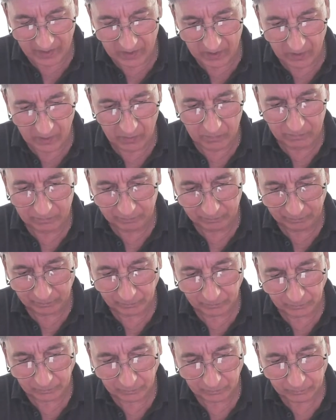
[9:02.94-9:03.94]
here.
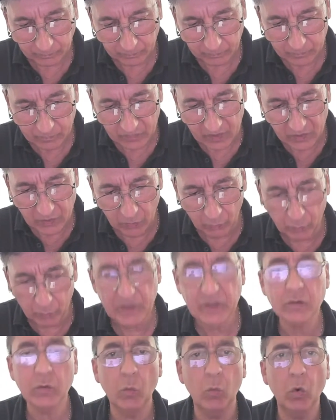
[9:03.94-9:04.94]
The
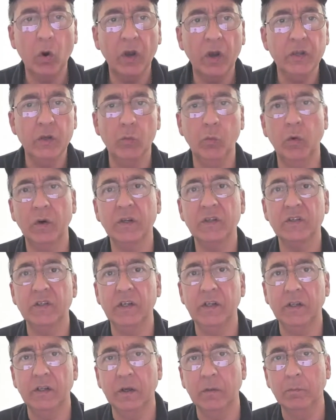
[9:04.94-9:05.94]
reason why you want to
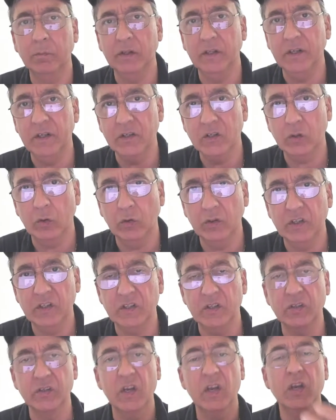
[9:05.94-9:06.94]
see the complete and sold
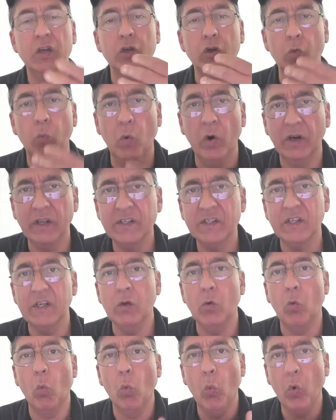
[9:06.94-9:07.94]
listings, you want to see
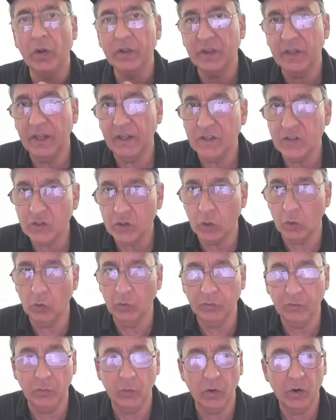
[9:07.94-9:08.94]
what they
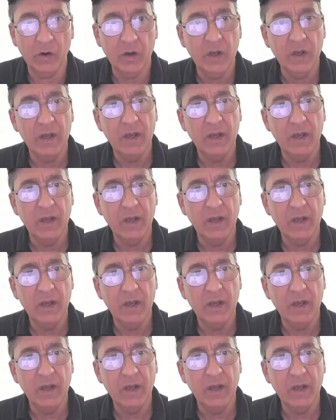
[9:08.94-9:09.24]
sold for.